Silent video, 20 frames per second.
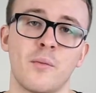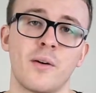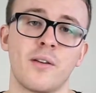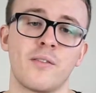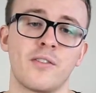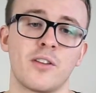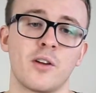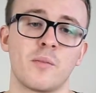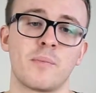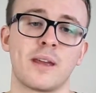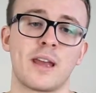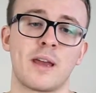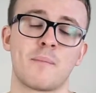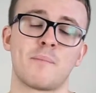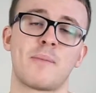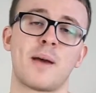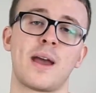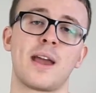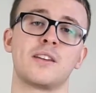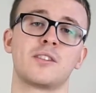whether you're being
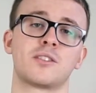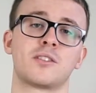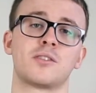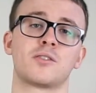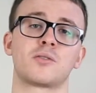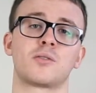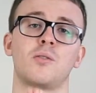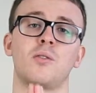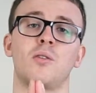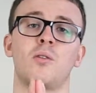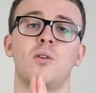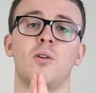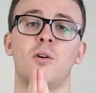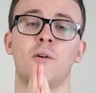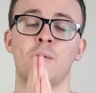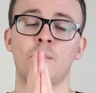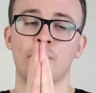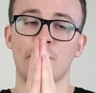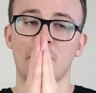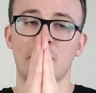impatient or
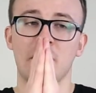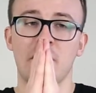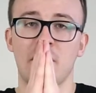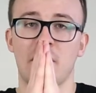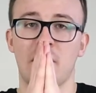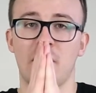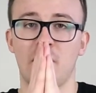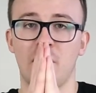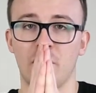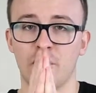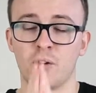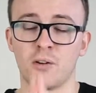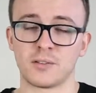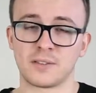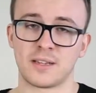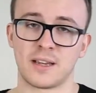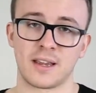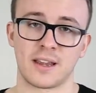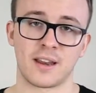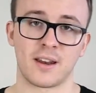not
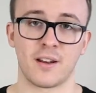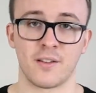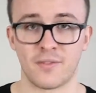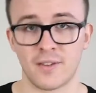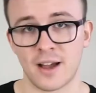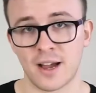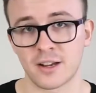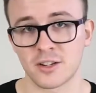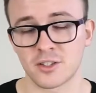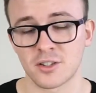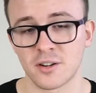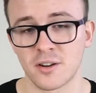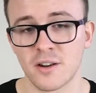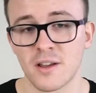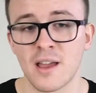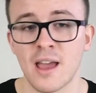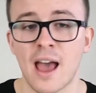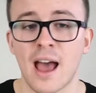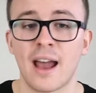taking enough action.